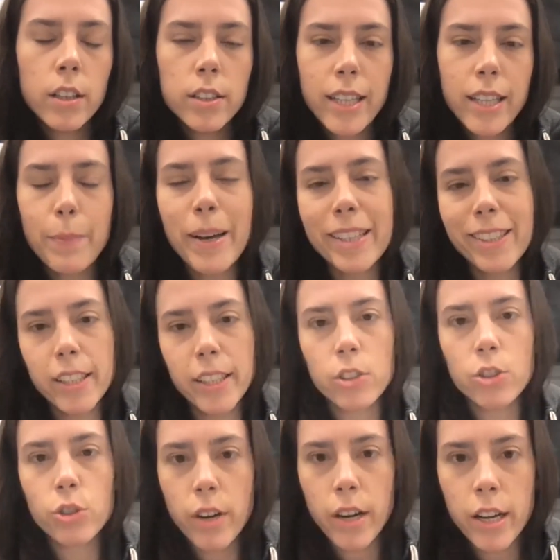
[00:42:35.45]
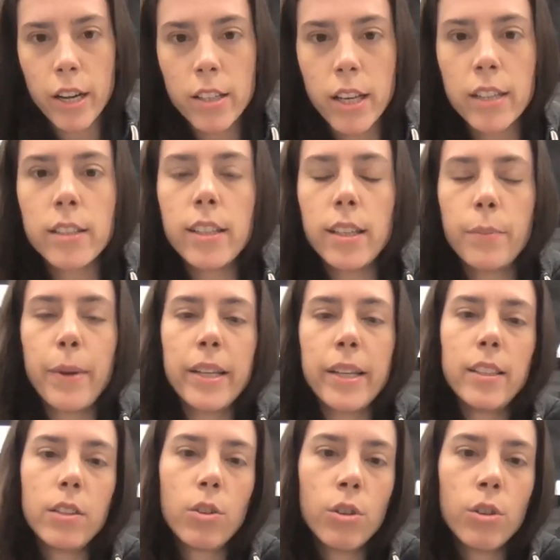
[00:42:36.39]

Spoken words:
tick-by-tick trades and tick-by-tick